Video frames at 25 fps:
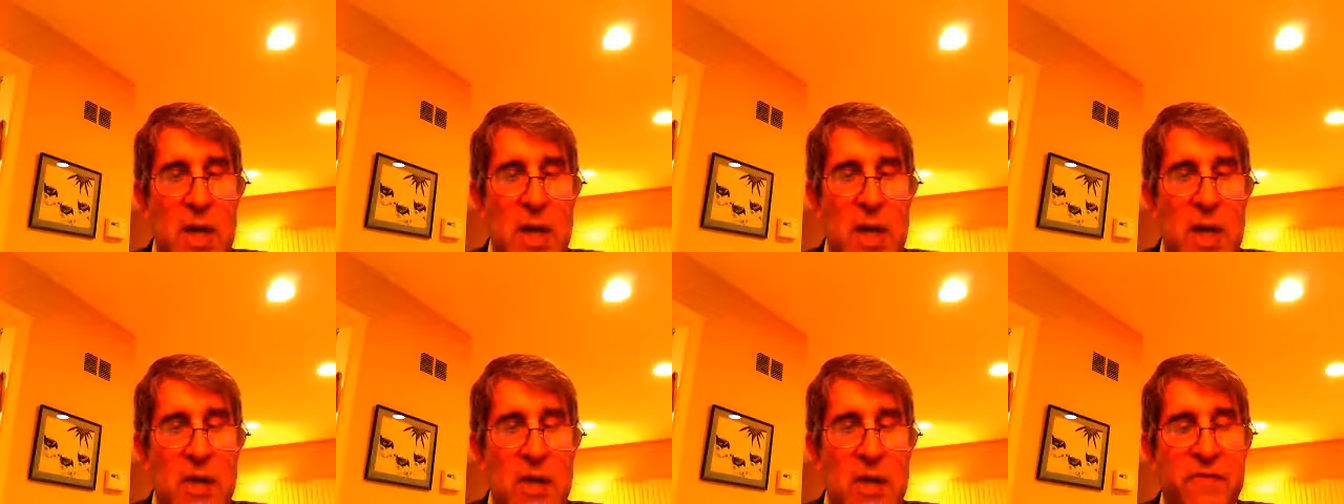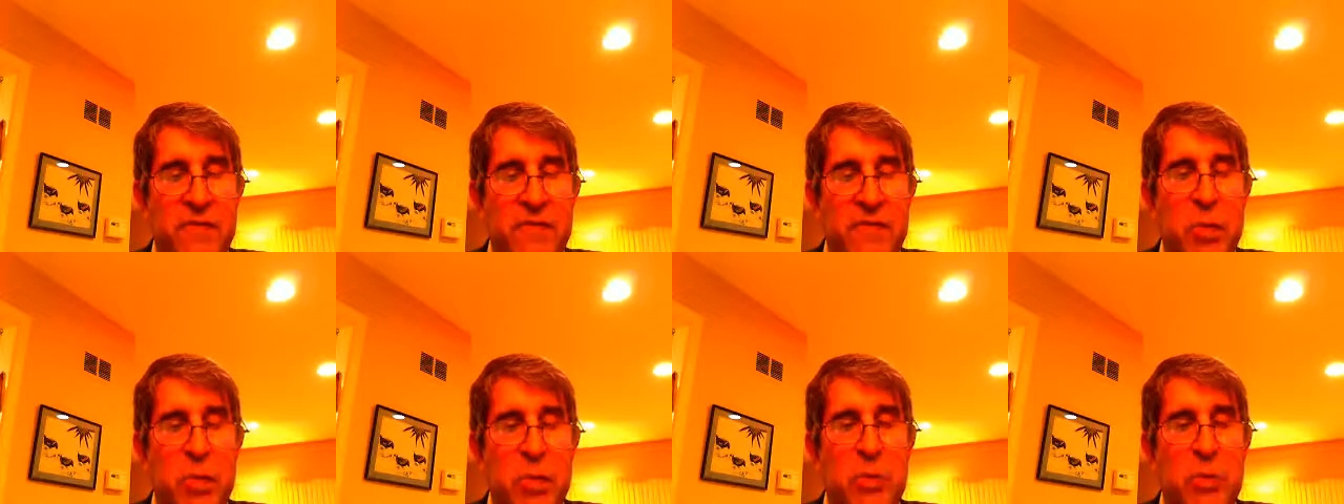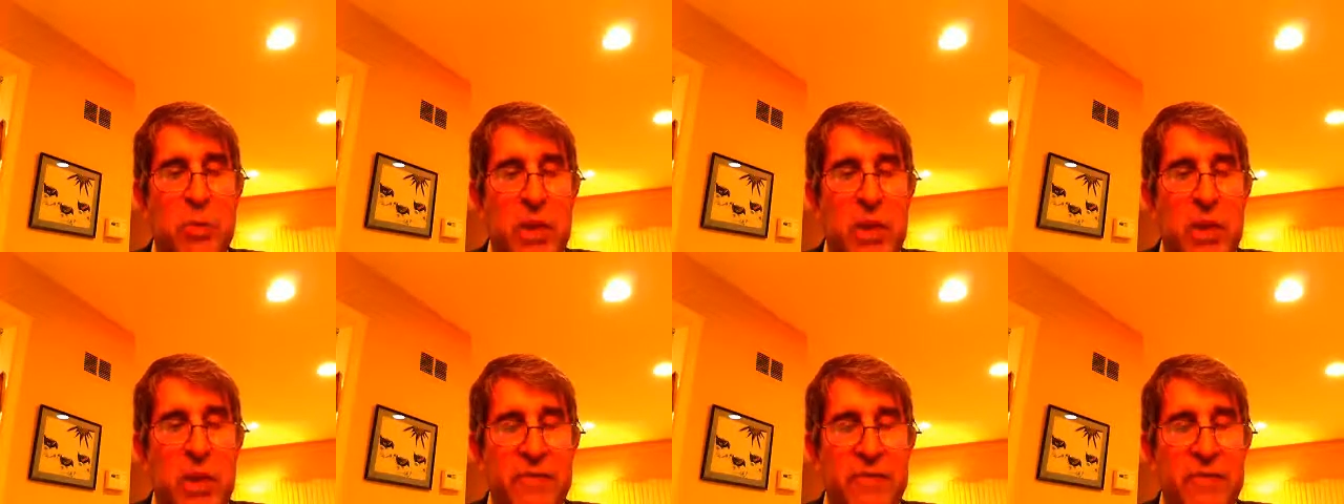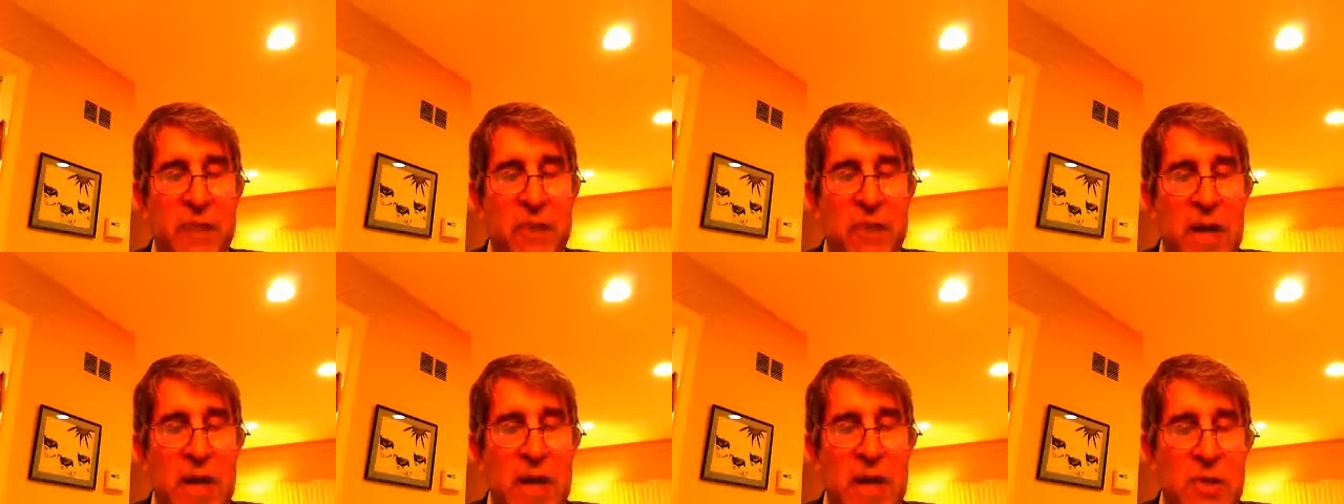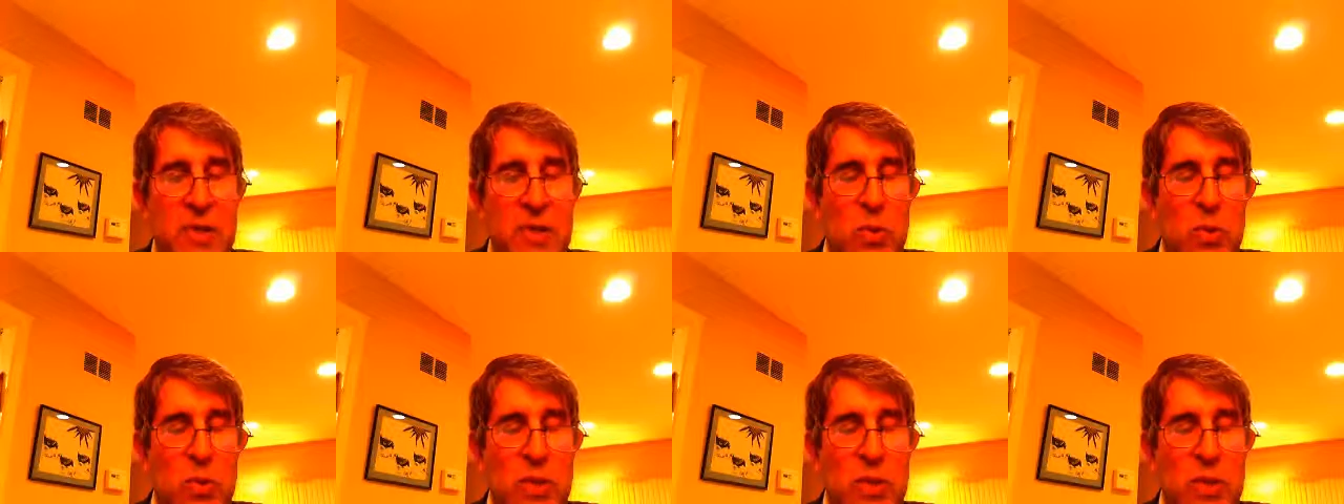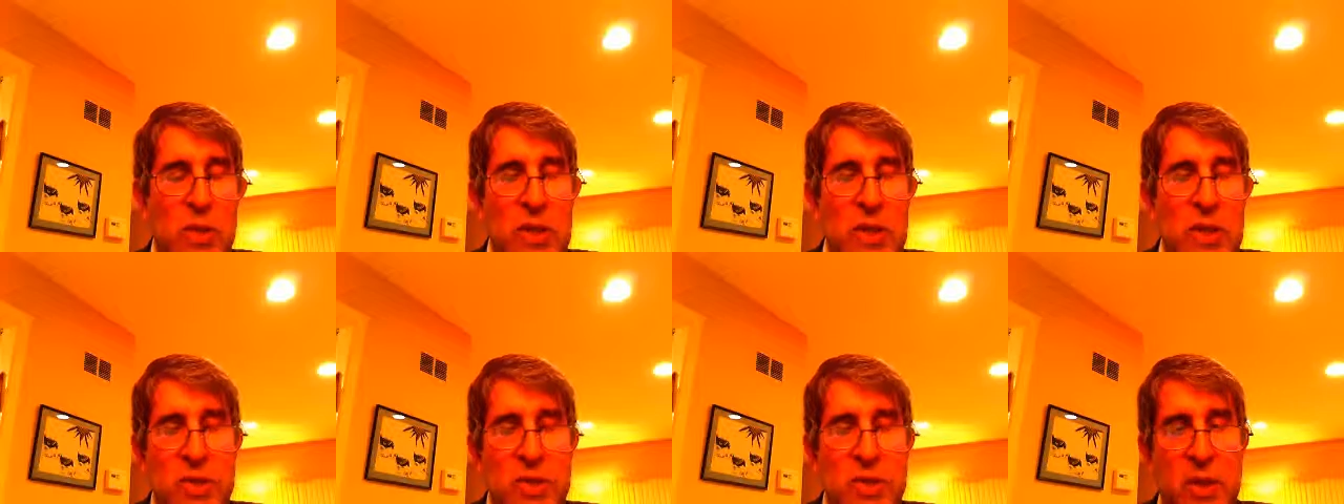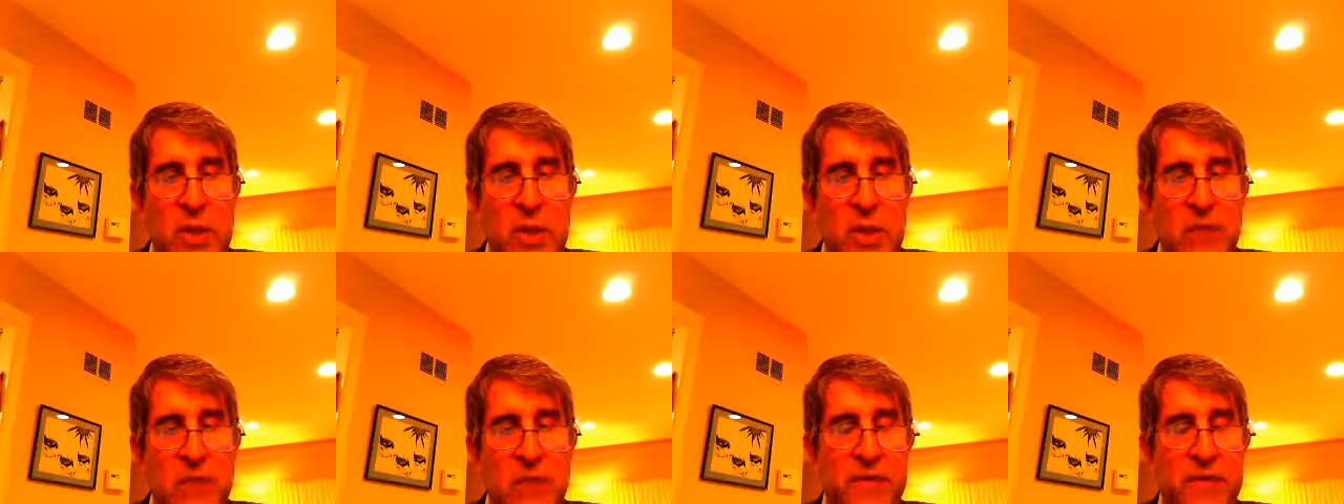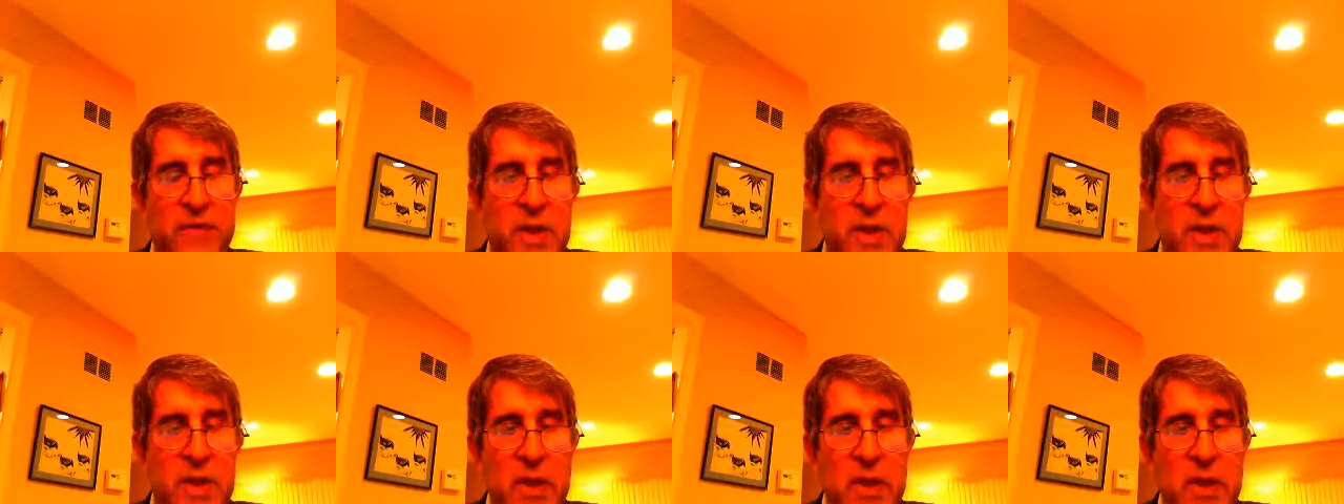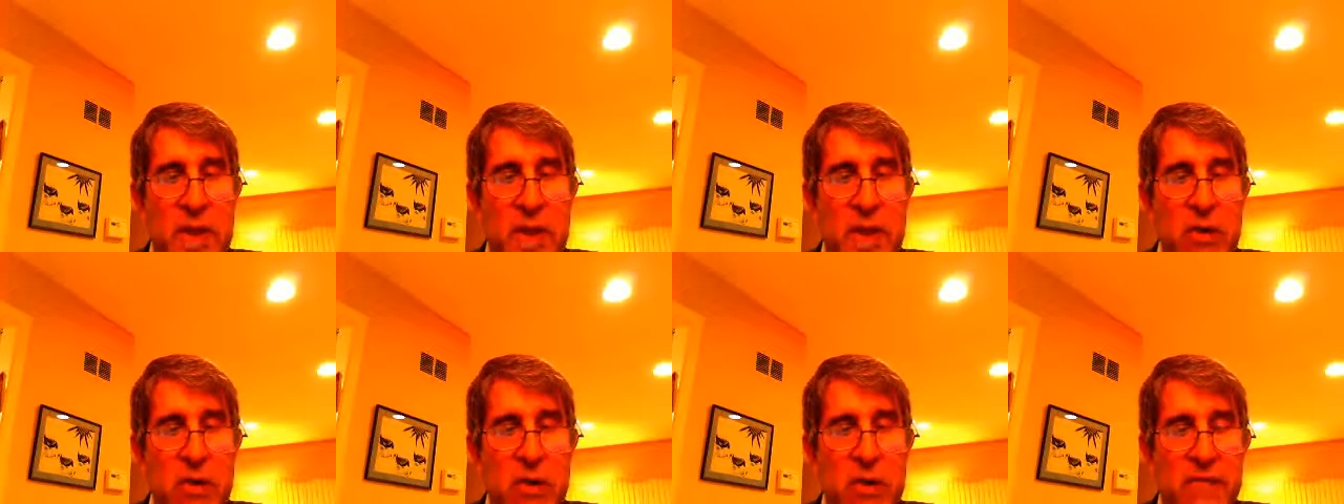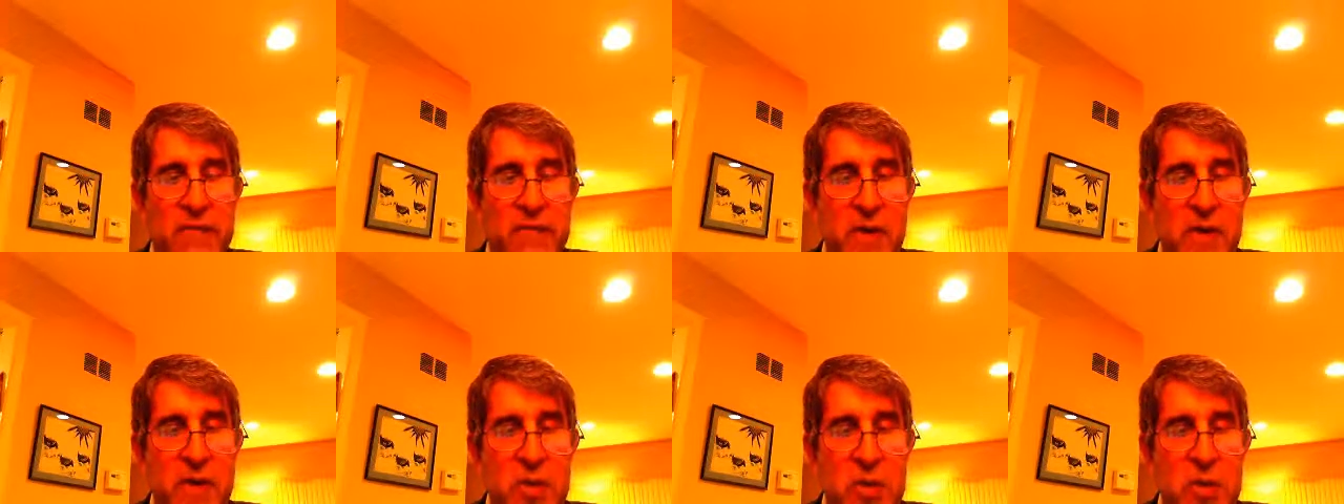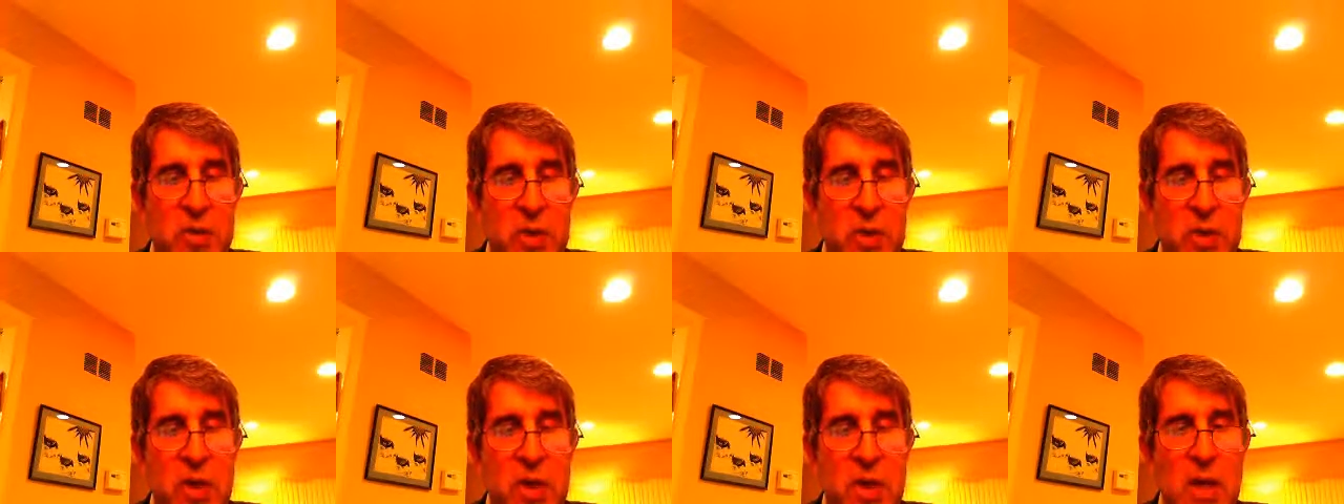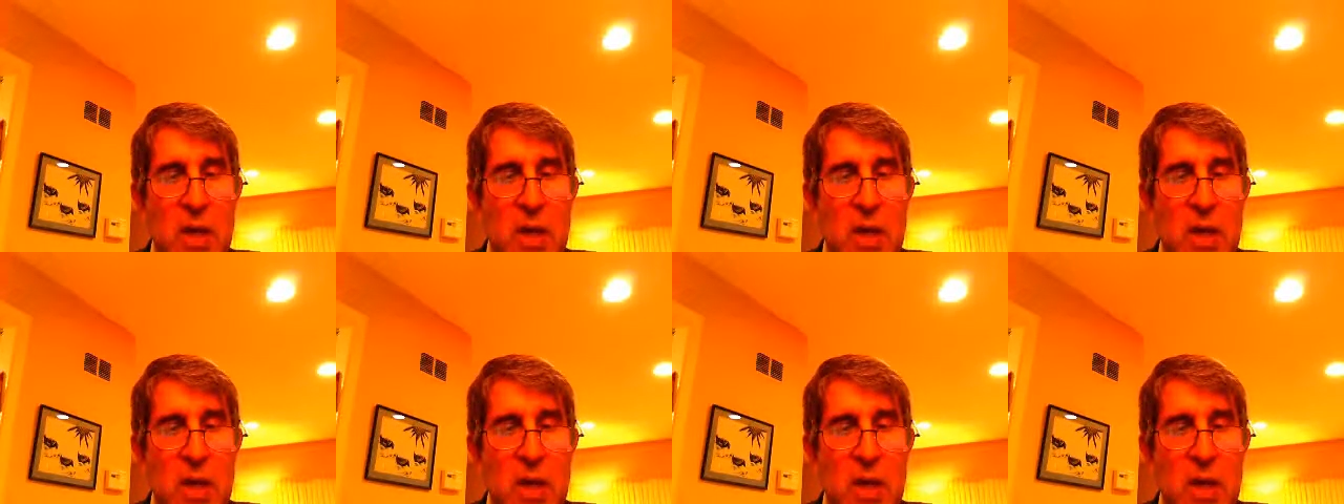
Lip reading: and the photoblepharon is called the single-fin lanternfish,